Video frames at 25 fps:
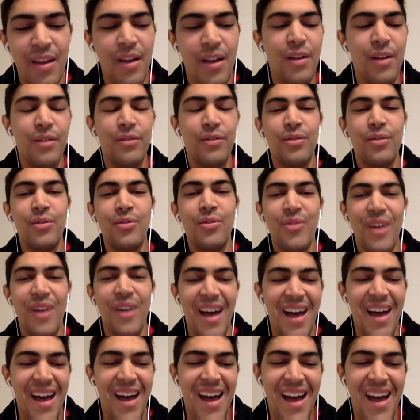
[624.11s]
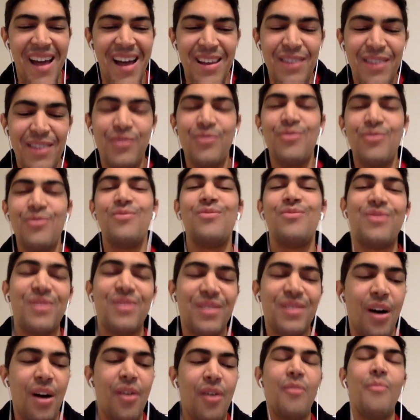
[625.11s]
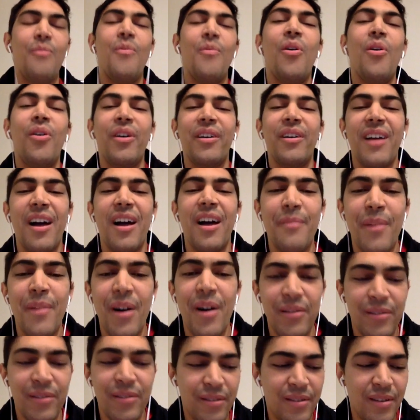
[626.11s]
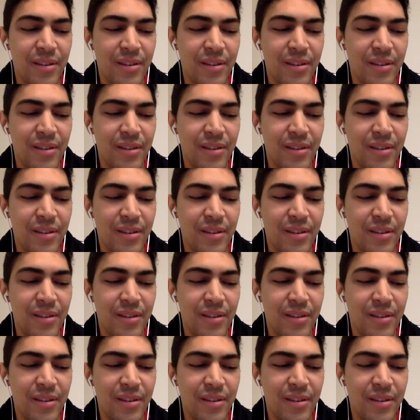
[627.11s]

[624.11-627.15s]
so i need to talk more about